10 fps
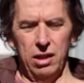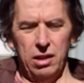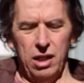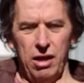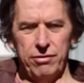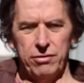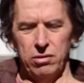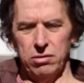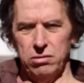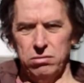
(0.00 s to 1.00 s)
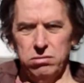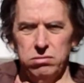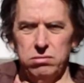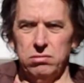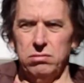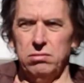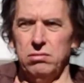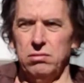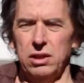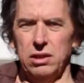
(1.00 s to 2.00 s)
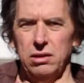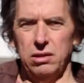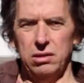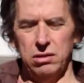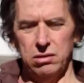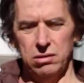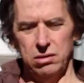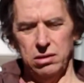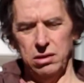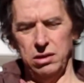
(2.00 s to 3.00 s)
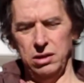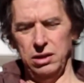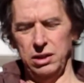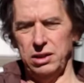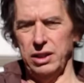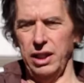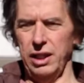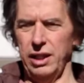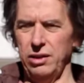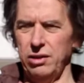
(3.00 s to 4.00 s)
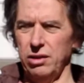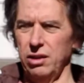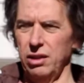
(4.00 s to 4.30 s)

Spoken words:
after, in this day and age,